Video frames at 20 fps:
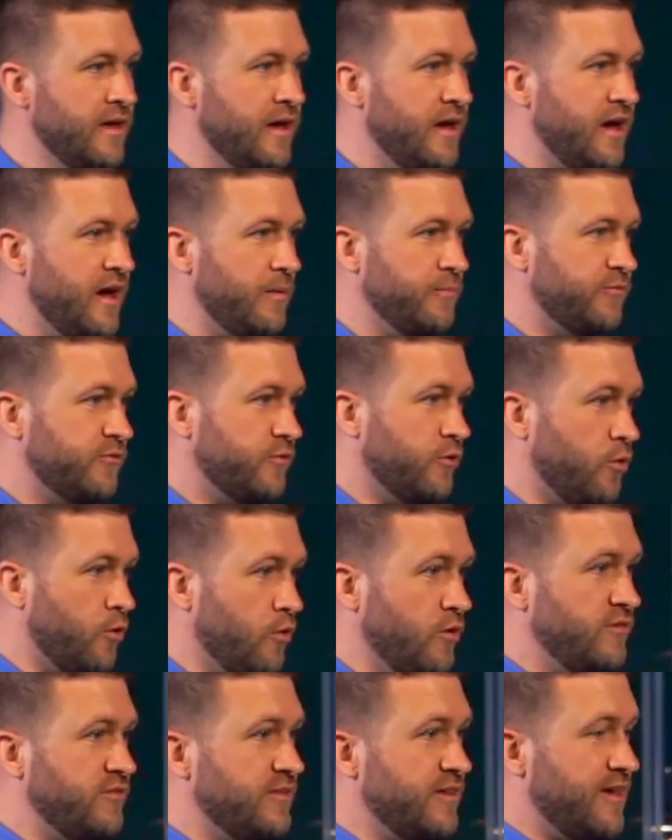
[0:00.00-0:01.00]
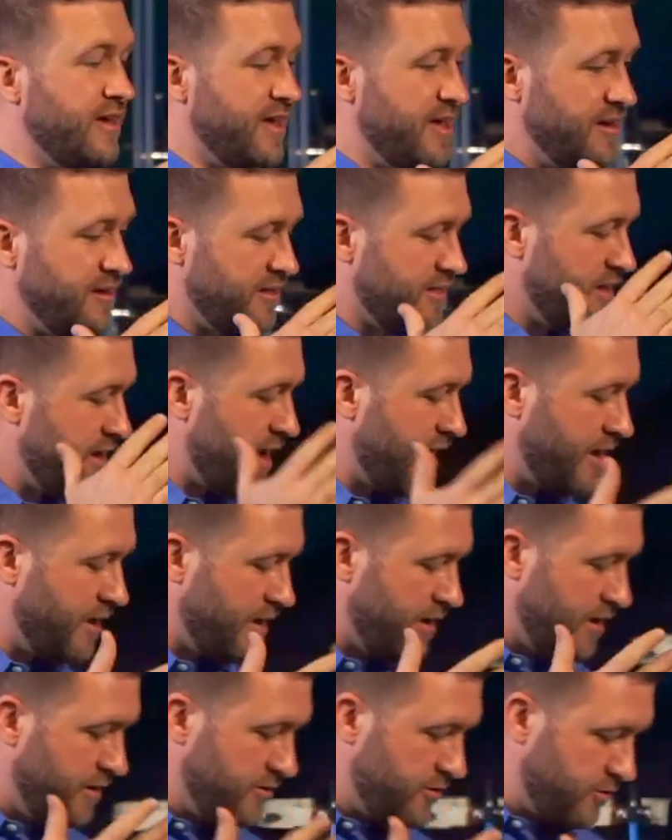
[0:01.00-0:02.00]
um, towards the end of the night
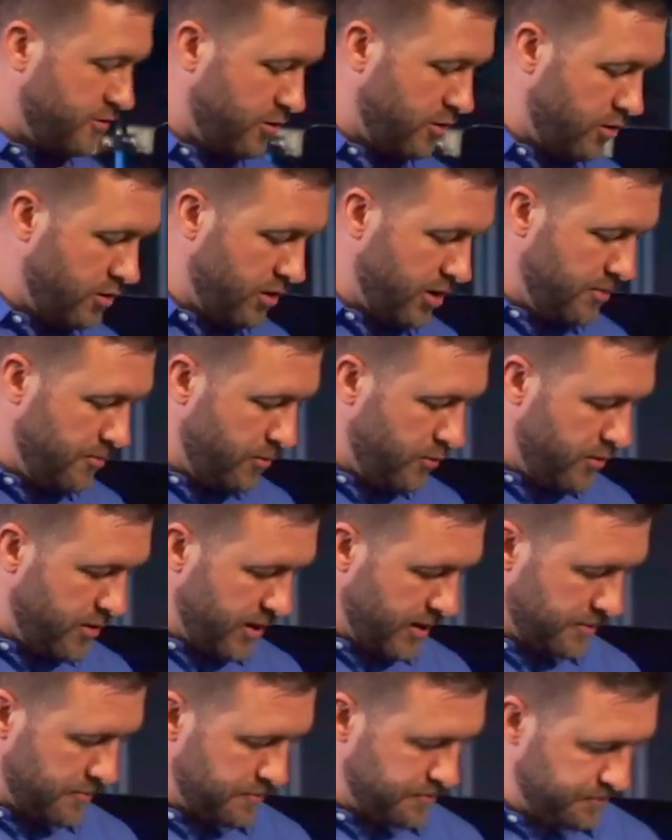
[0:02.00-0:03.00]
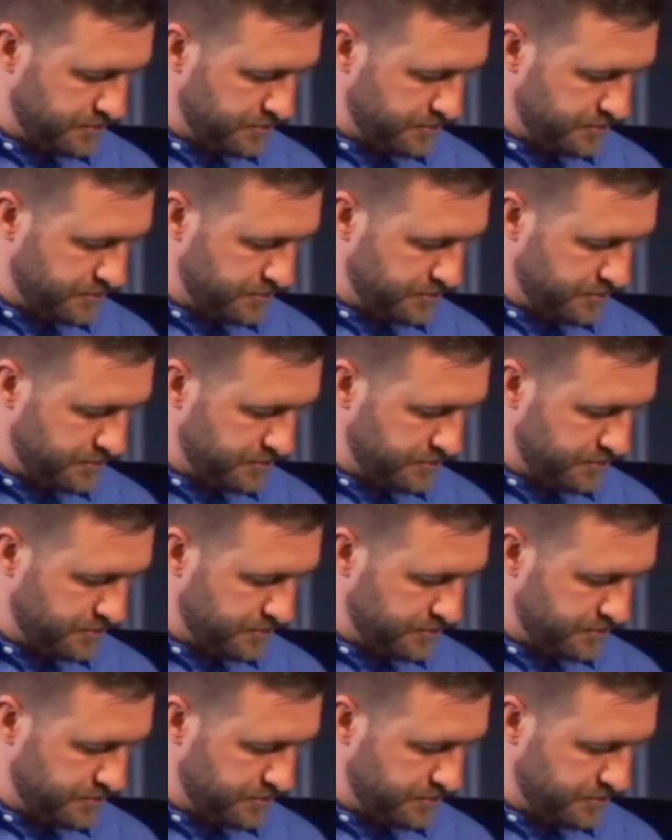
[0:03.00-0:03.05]
into the early morning,